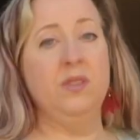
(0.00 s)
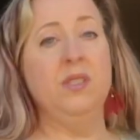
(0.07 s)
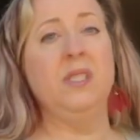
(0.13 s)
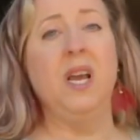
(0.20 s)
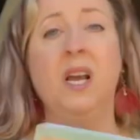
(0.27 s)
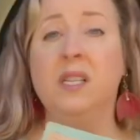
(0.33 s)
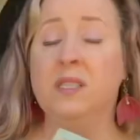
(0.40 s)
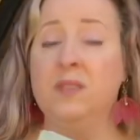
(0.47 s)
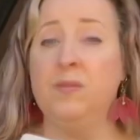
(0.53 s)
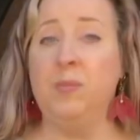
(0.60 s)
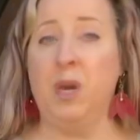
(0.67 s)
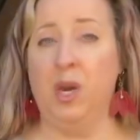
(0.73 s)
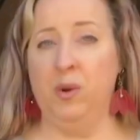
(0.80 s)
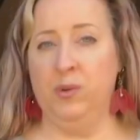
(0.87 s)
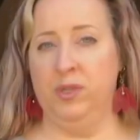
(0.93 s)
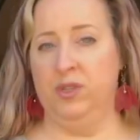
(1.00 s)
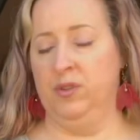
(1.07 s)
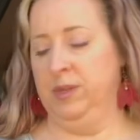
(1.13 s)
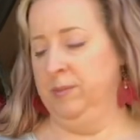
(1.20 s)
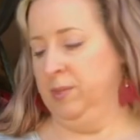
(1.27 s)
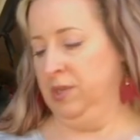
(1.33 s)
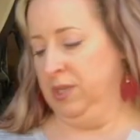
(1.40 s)
tons of
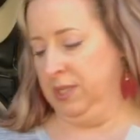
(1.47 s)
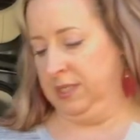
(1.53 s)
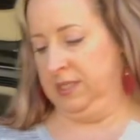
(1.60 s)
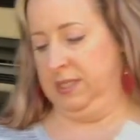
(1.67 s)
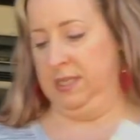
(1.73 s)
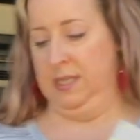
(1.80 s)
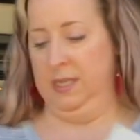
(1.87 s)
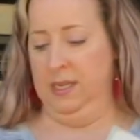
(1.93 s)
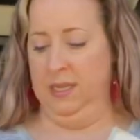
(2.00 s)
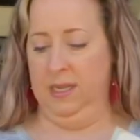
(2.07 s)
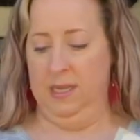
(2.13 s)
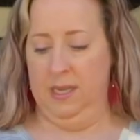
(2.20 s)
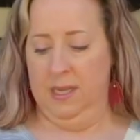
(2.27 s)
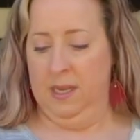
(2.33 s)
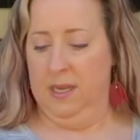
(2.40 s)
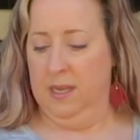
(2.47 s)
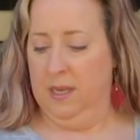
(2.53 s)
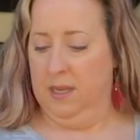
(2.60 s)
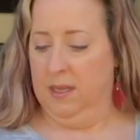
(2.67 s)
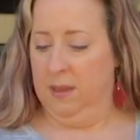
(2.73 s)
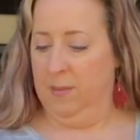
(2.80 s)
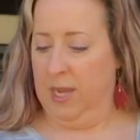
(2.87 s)
poetry books.
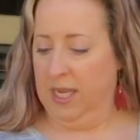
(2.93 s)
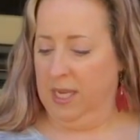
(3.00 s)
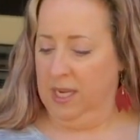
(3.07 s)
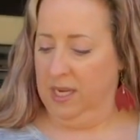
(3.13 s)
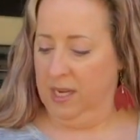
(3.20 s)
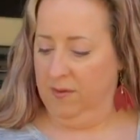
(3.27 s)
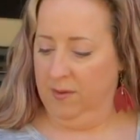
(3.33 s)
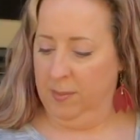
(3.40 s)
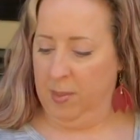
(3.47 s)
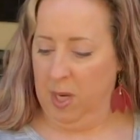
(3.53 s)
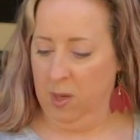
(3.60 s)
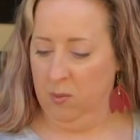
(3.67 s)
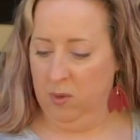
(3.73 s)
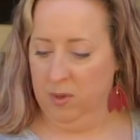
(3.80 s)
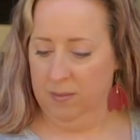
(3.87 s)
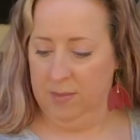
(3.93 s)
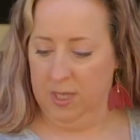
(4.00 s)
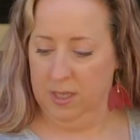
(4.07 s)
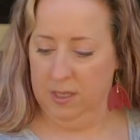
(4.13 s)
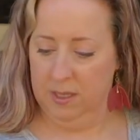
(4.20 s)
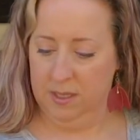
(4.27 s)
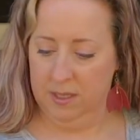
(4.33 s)
The Making of a Poem,
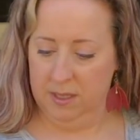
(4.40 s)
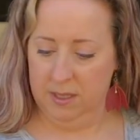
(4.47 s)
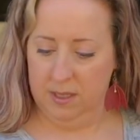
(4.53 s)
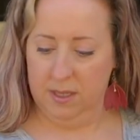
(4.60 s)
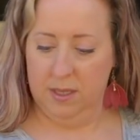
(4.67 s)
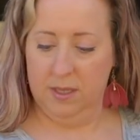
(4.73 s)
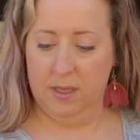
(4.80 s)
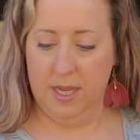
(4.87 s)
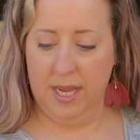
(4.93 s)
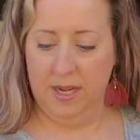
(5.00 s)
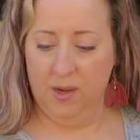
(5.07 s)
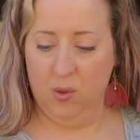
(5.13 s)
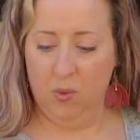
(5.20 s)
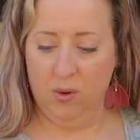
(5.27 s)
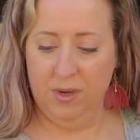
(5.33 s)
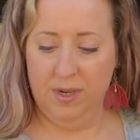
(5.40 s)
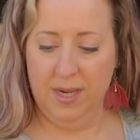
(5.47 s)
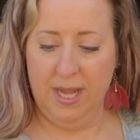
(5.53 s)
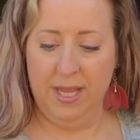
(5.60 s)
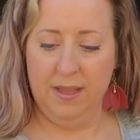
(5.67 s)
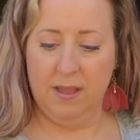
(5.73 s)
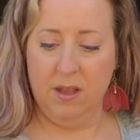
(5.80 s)
a Norton
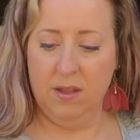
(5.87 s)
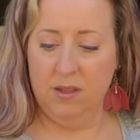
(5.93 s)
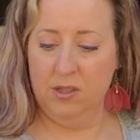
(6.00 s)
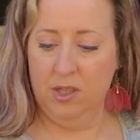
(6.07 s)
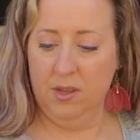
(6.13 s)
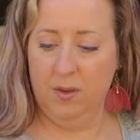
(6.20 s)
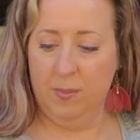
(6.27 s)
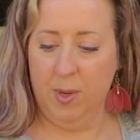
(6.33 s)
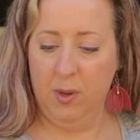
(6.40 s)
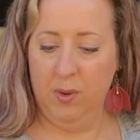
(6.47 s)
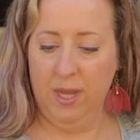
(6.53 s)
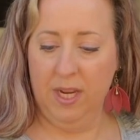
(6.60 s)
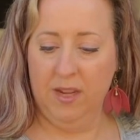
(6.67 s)
Anthology of Poetic